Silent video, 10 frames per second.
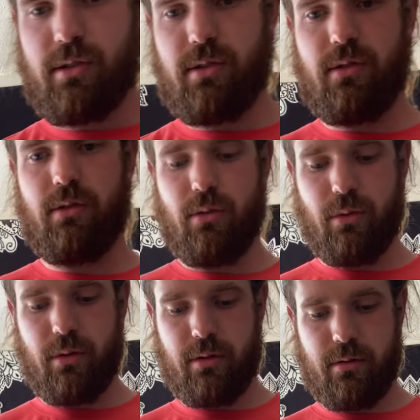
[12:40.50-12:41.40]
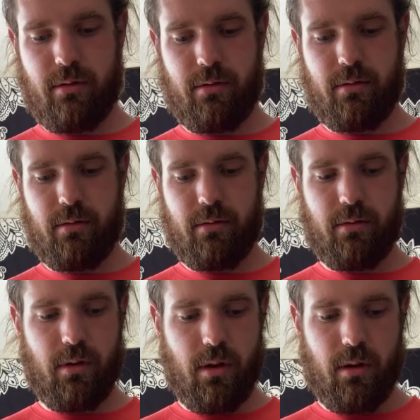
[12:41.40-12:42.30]
We'll
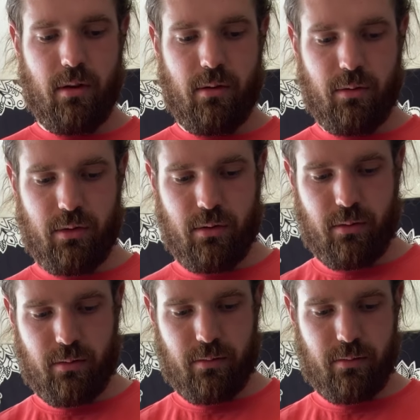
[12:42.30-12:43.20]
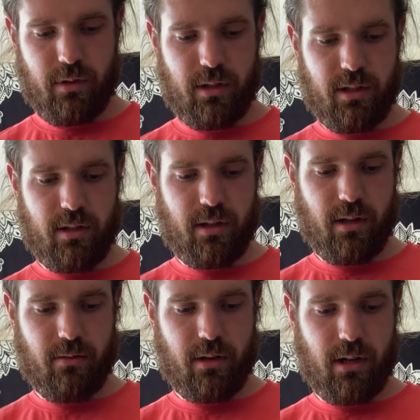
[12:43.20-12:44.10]
do a slice of this
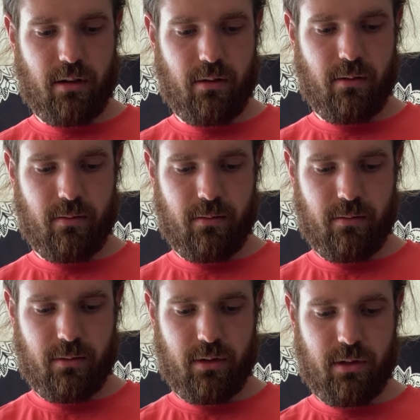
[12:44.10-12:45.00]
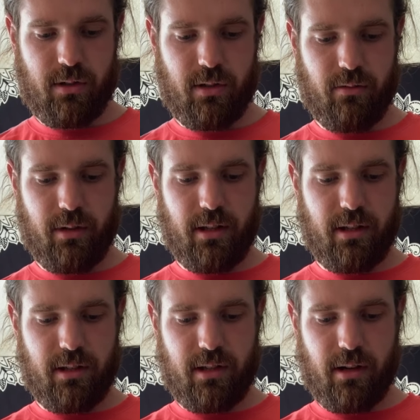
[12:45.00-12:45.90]
avocado. Let's see if we can get
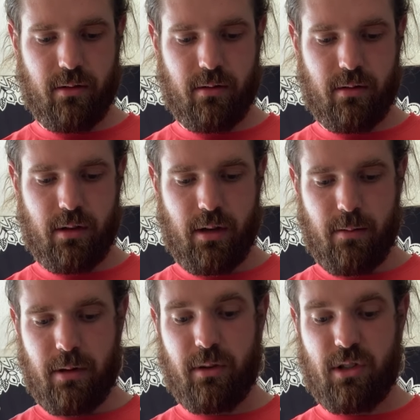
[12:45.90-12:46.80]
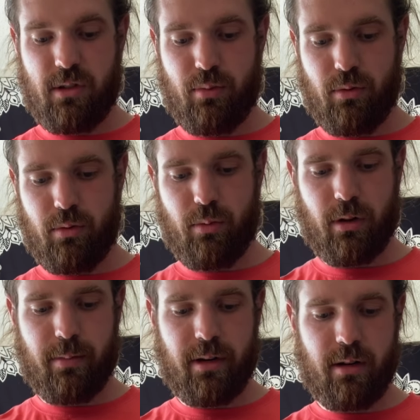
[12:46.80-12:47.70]
this out. Maybe a spoon would
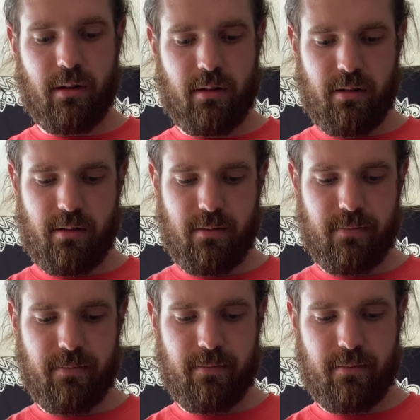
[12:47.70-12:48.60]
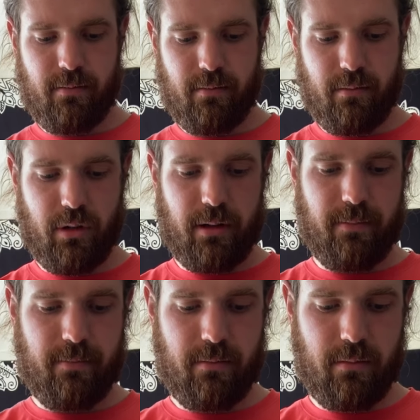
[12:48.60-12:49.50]
work better, but
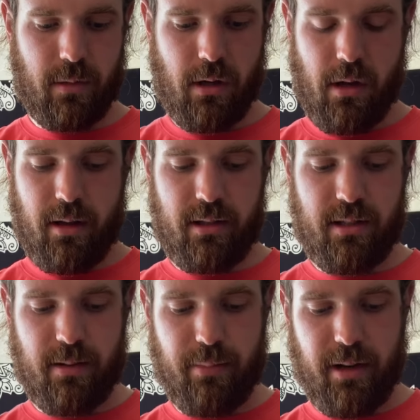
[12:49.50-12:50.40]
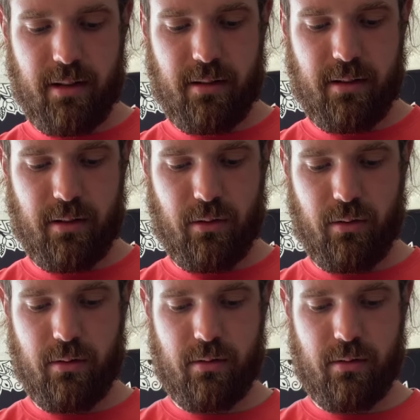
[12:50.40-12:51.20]
that's not bad. A little